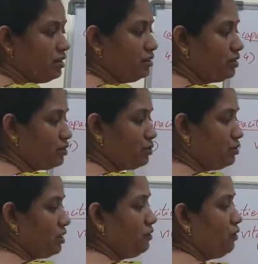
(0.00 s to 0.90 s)
The
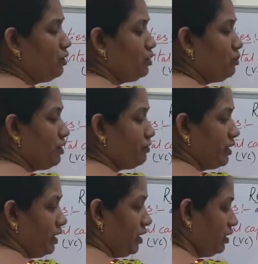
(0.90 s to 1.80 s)
total volume of
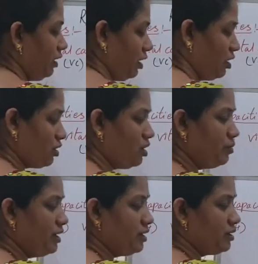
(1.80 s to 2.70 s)
air
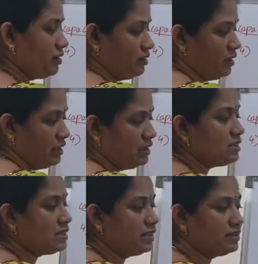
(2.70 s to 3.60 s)
accommodated in the lungs
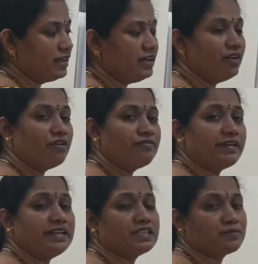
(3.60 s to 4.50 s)
at the end of
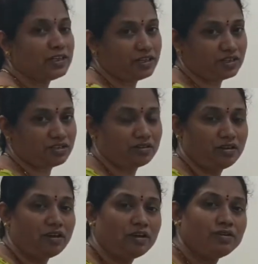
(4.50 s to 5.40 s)
inspiration.
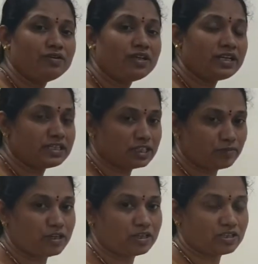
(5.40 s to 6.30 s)
During
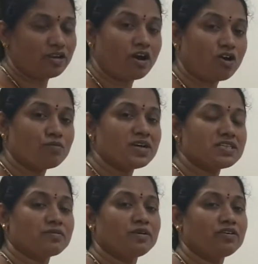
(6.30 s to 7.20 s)
inspiration, how much
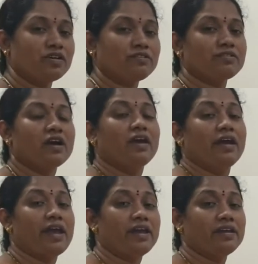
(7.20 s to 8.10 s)
amount of
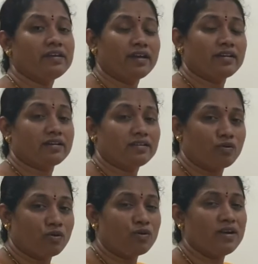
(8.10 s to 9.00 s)
air I can
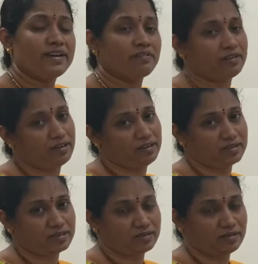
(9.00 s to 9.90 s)
hold in our
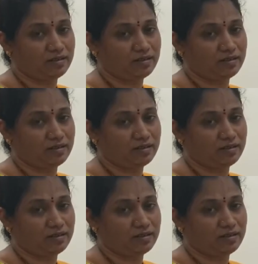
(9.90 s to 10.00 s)
lungs?